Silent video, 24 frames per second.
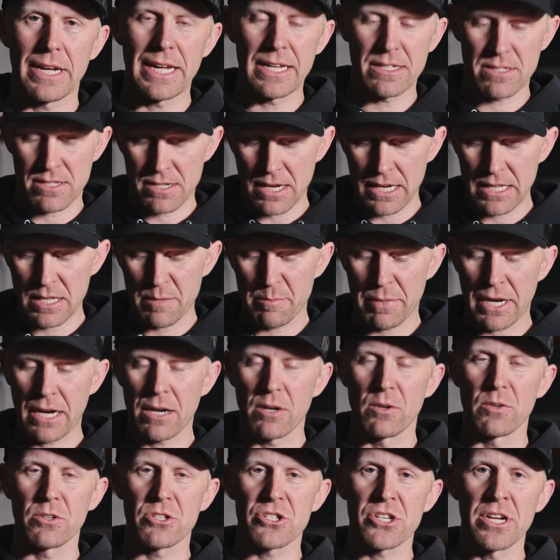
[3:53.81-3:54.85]
Inside the
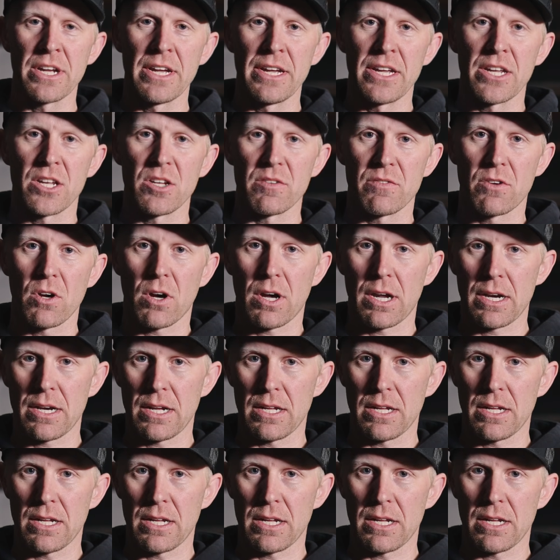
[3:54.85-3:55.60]
pouch, you've got